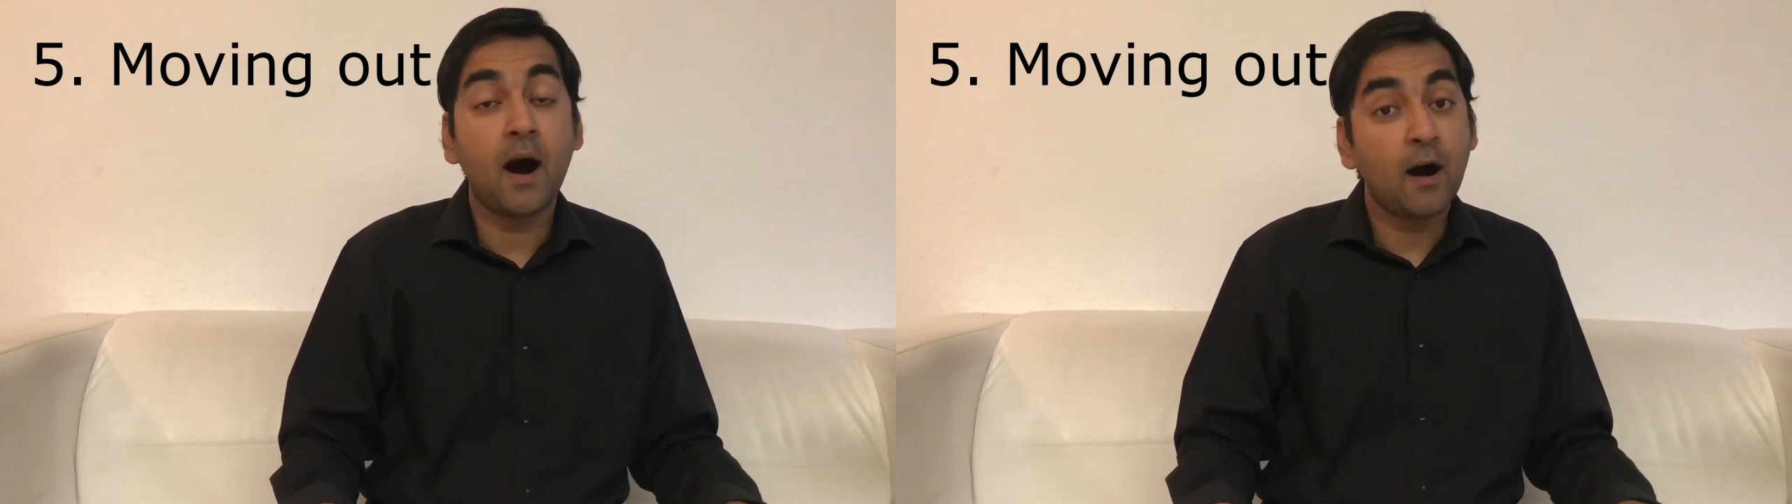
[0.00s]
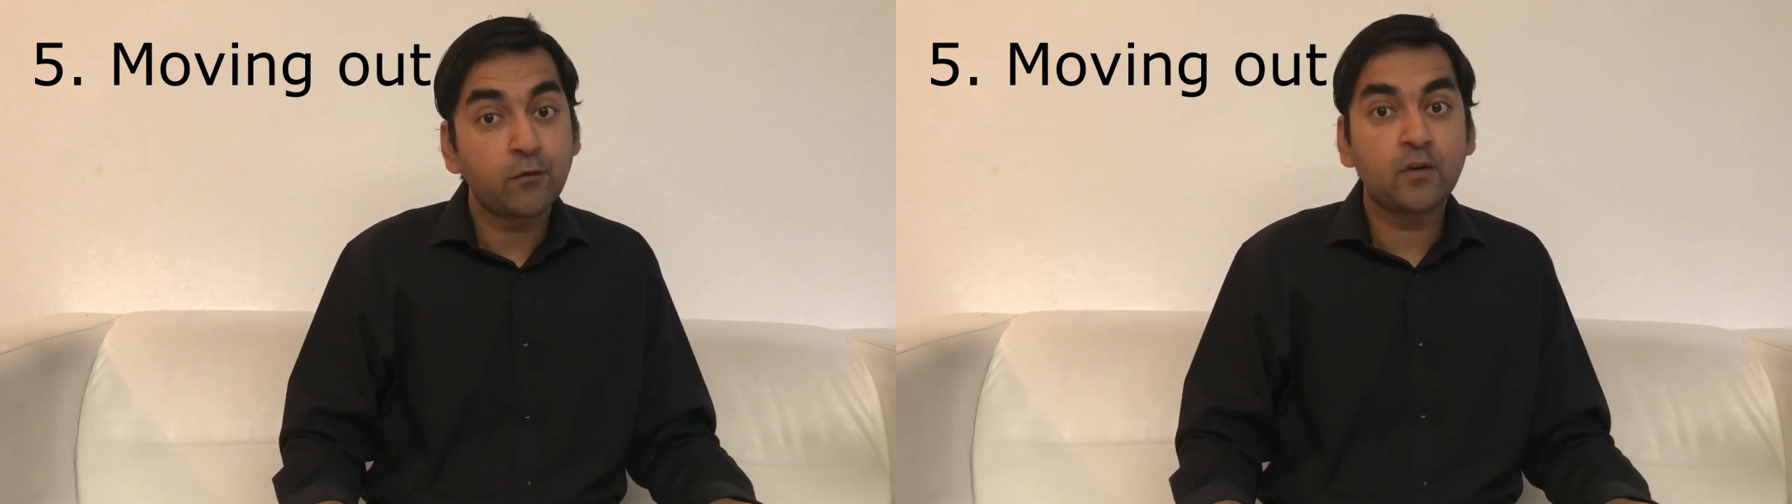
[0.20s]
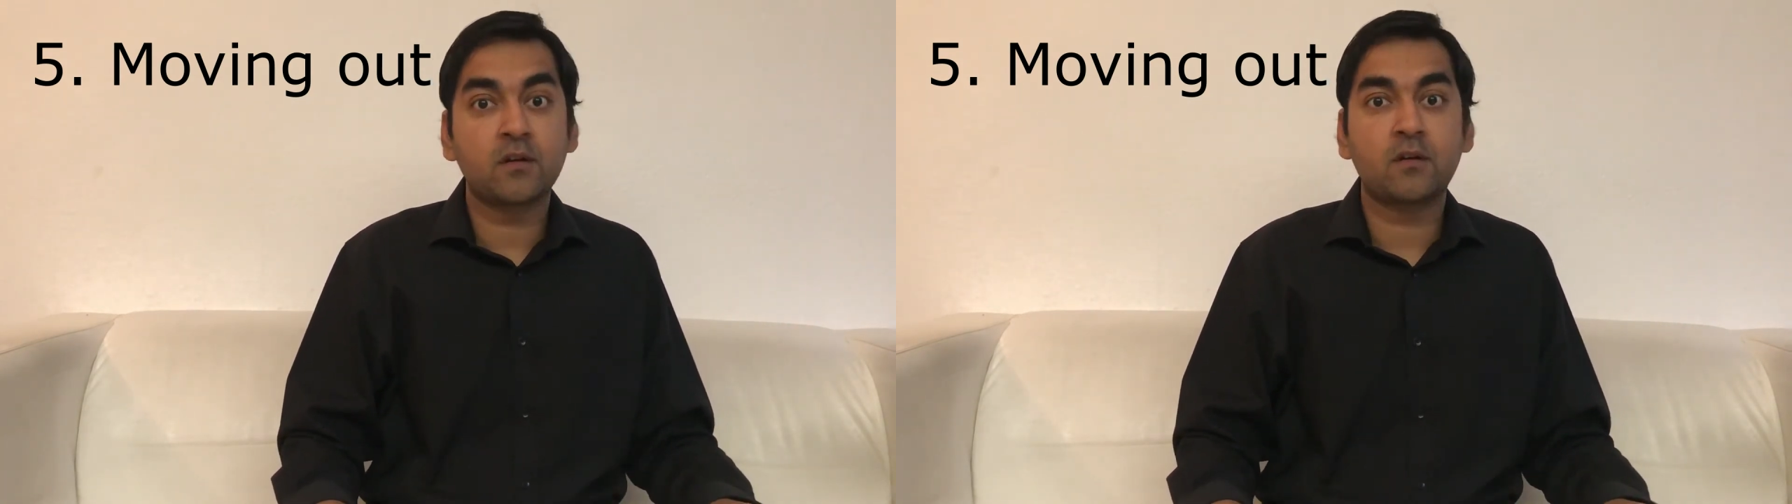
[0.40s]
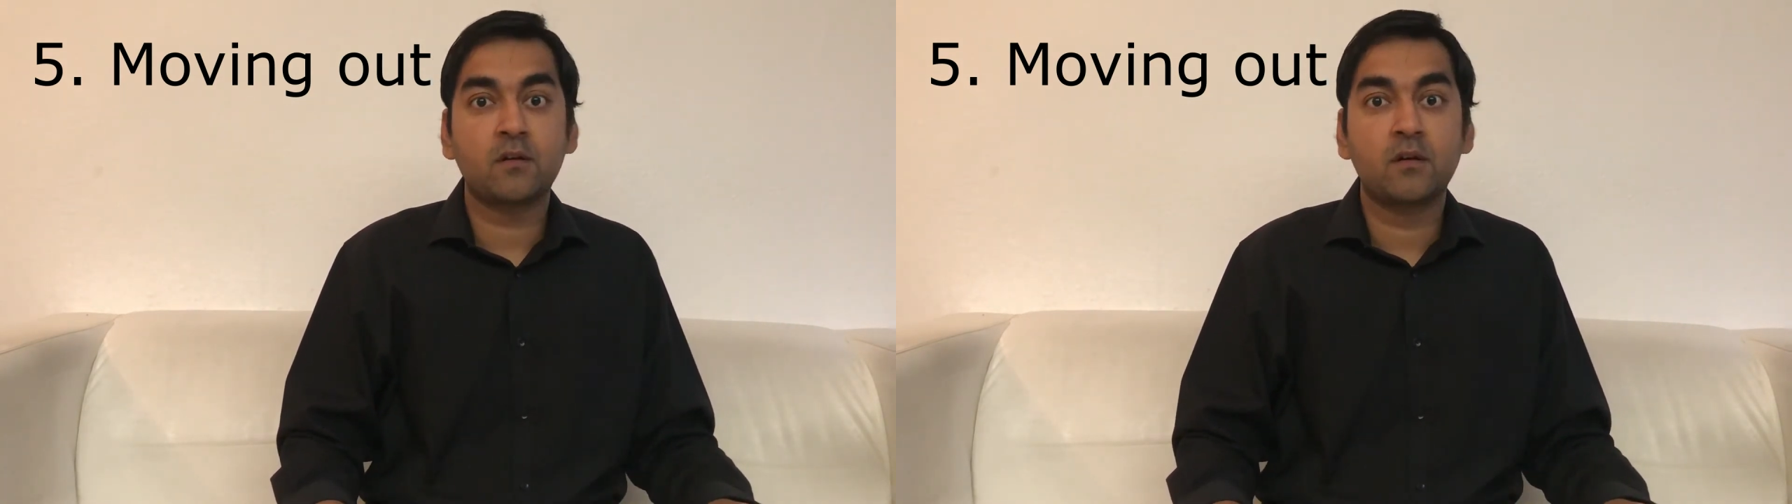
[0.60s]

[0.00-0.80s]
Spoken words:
after